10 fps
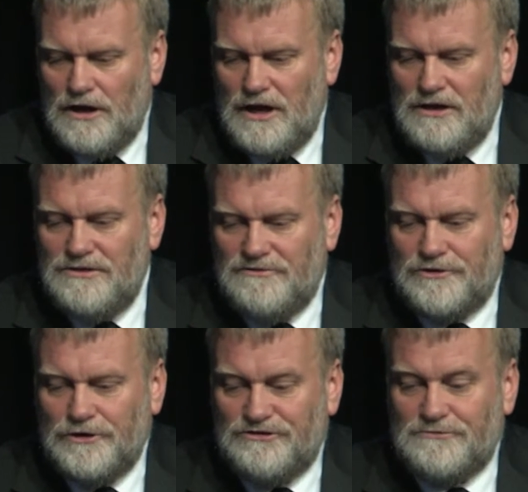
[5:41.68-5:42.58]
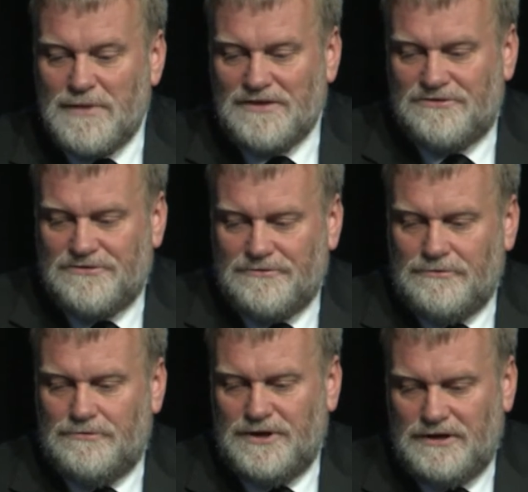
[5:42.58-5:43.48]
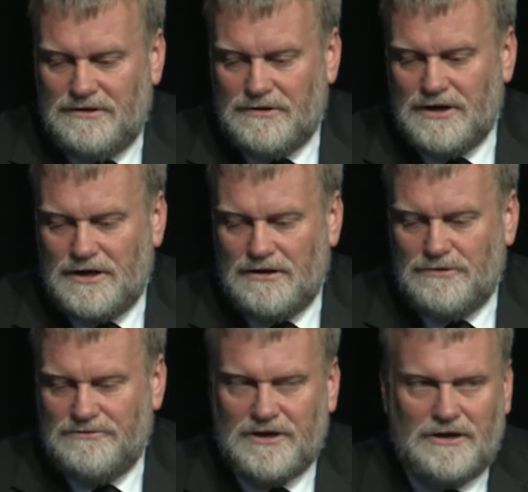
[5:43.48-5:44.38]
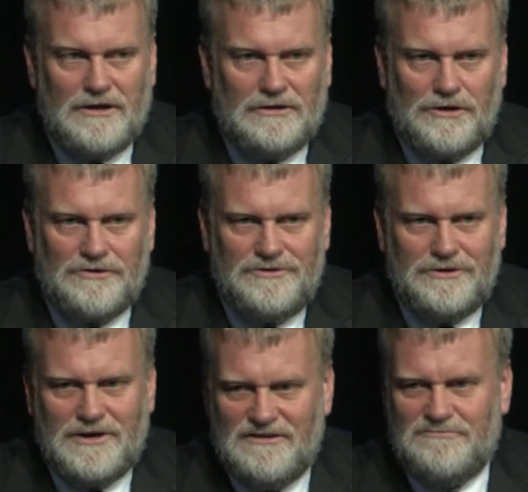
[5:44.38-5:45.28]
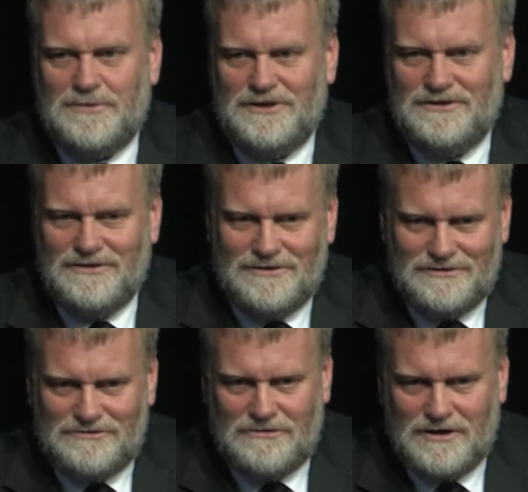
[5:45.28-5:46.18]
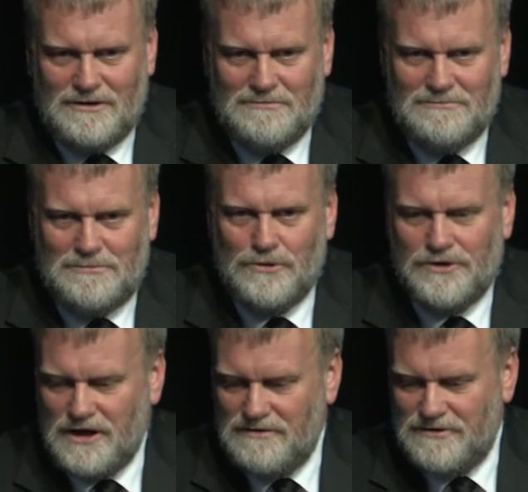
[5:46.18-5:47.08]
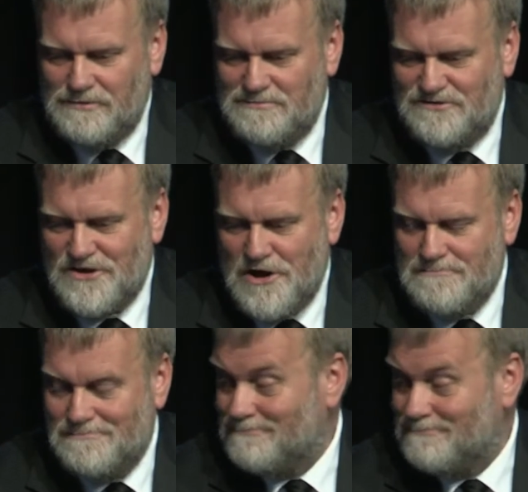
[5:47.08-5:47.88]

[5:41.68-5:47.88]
In the first month, we've had a lot of you have been poring over the website.